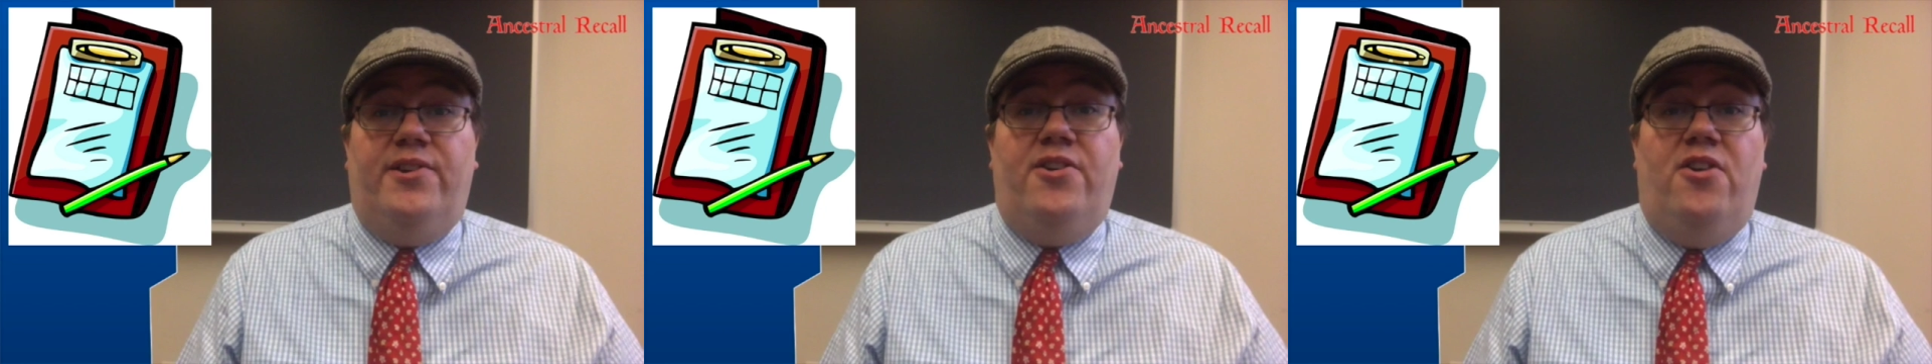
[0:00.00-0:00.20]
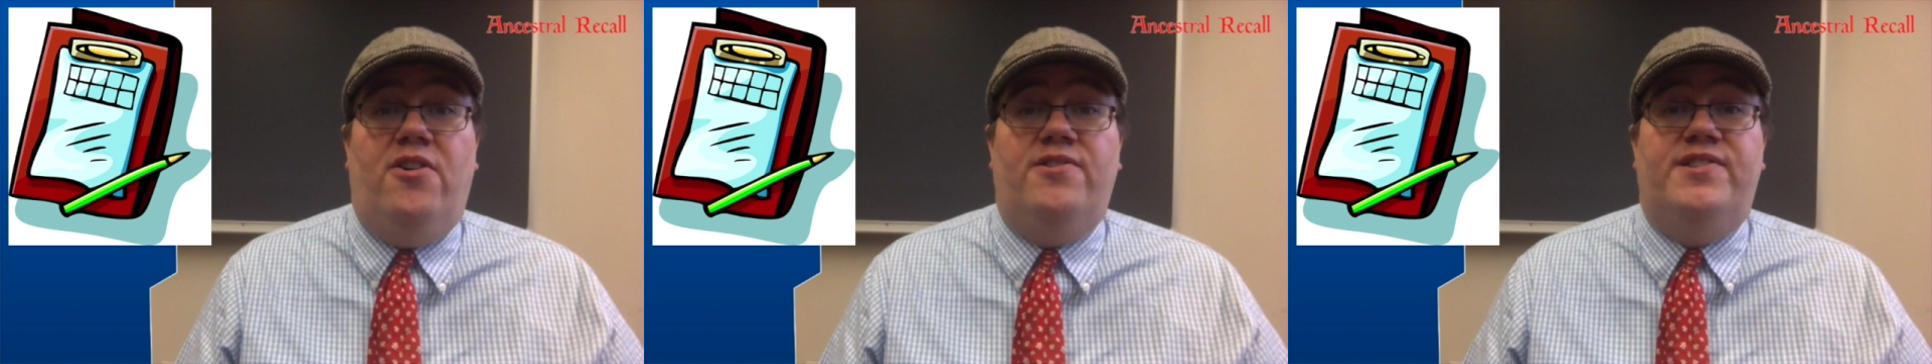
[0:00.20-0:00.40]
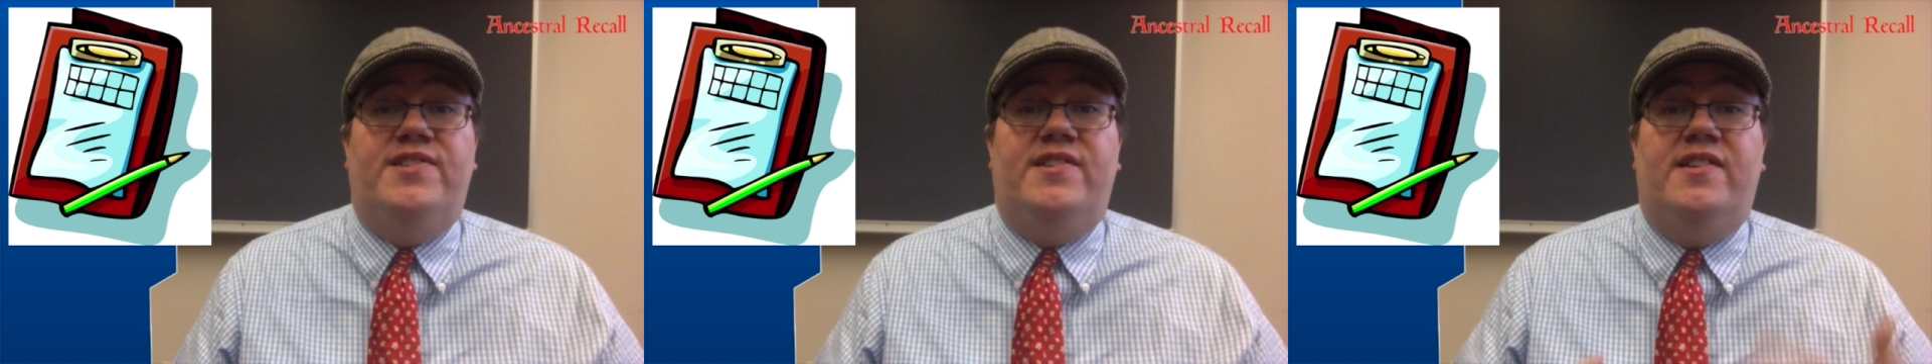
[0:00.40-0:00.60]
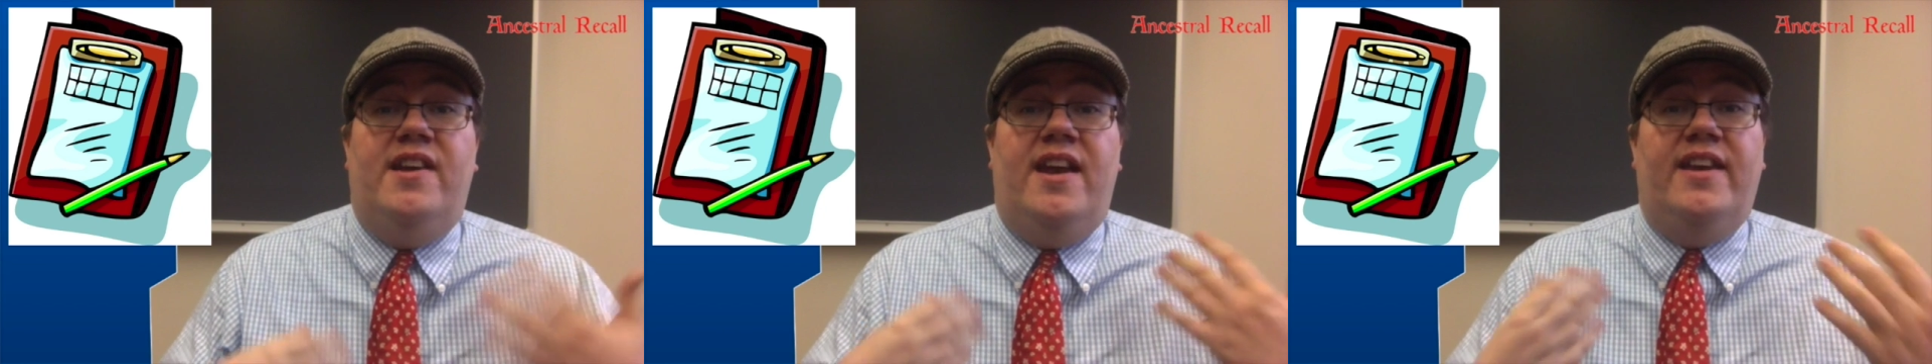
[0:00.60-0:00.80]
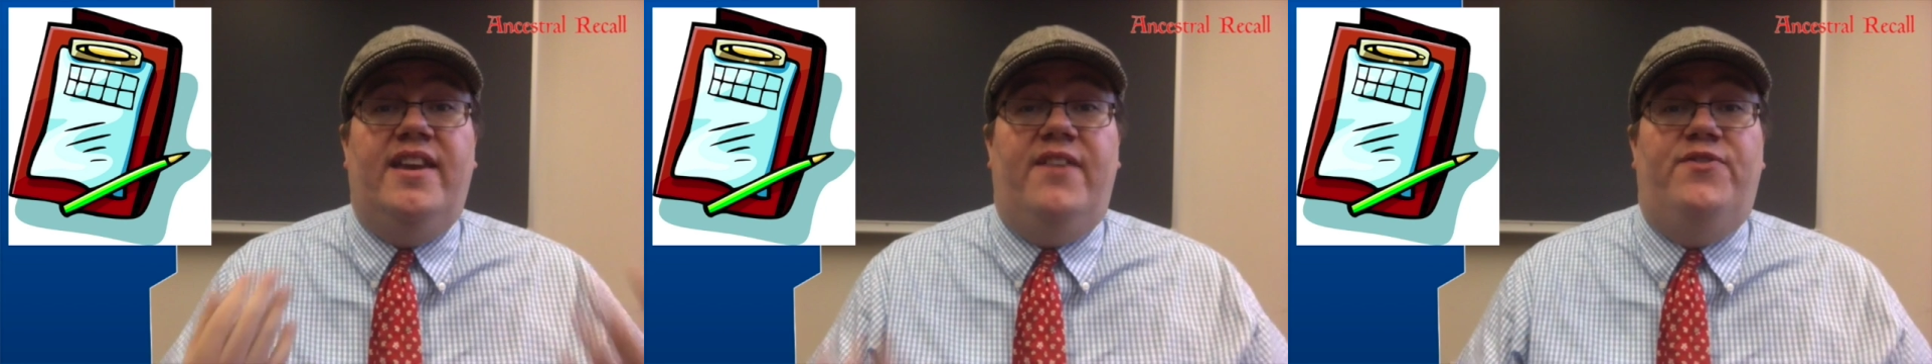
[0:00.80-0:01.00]
cards
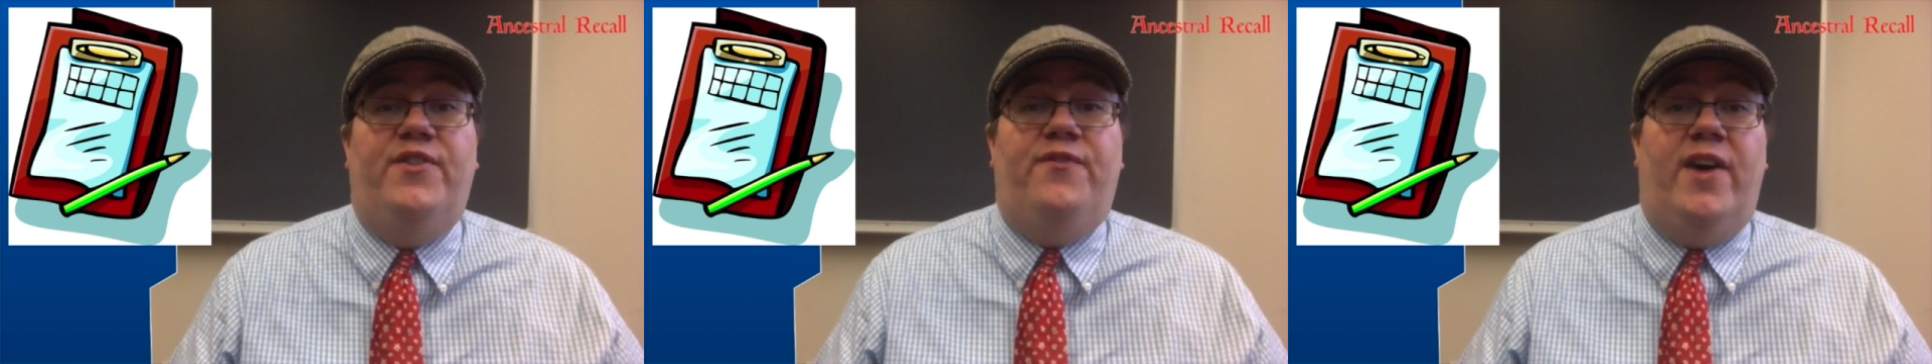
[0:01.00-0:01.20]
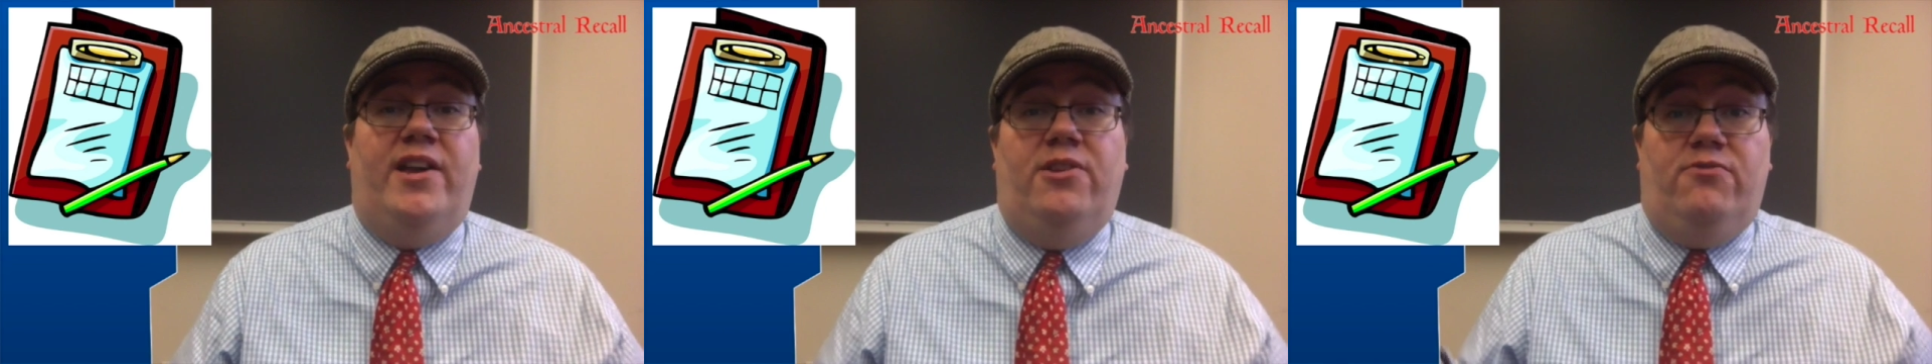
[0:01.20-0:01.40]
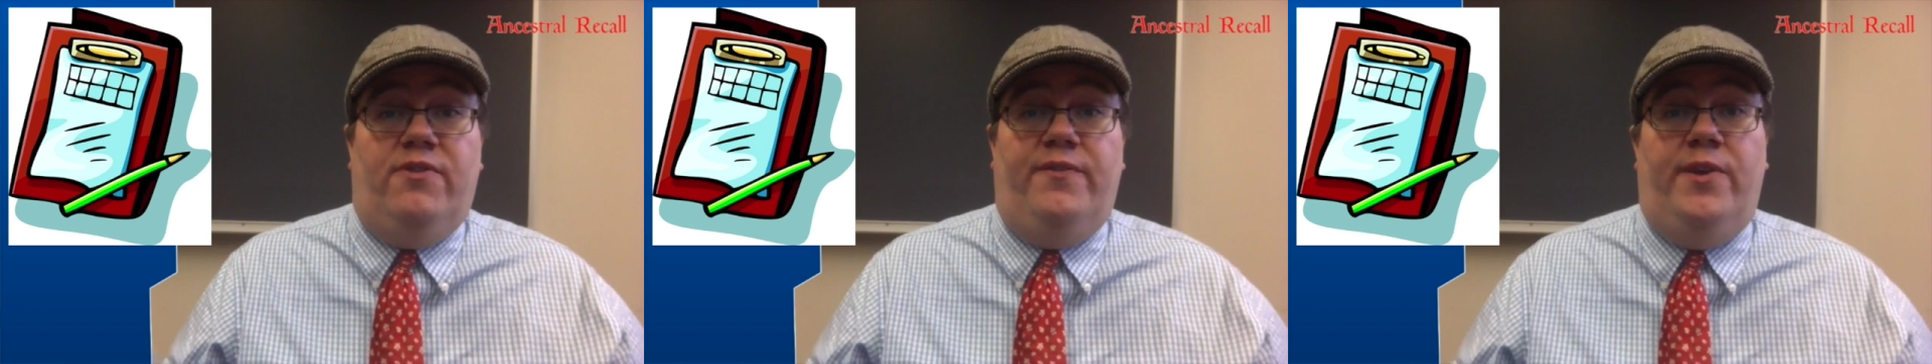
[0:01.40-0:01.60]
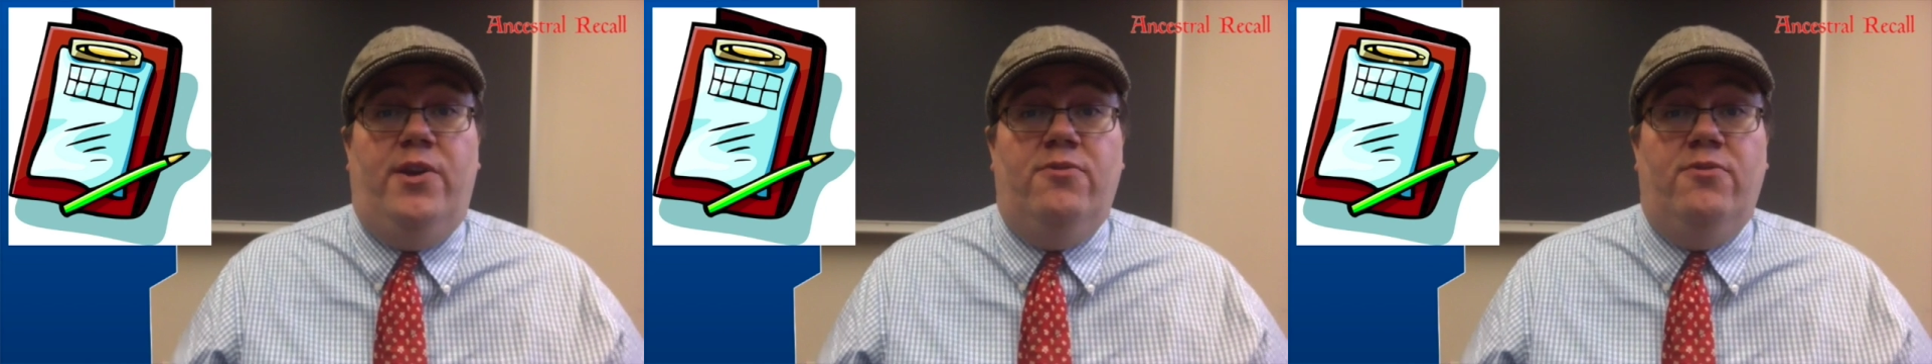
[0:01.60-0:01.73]
and give the final review.